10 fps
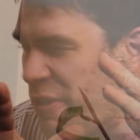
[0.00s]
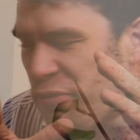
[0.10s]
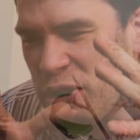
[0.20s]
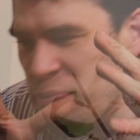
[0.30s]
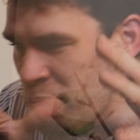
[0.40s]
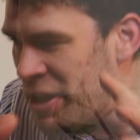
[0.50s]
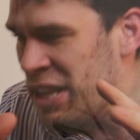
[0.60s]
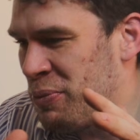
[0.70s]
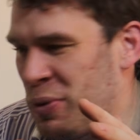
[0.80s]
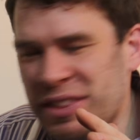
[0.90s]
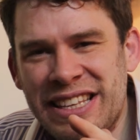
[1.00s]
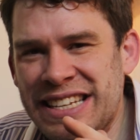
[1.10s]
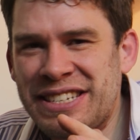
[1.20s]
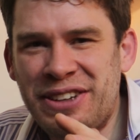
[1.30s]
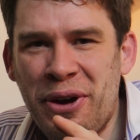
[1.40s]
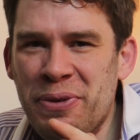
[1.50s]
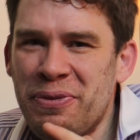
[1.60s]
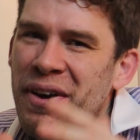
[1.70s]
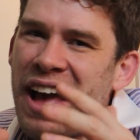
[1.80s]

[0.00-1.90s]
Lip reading: every minute with this stove.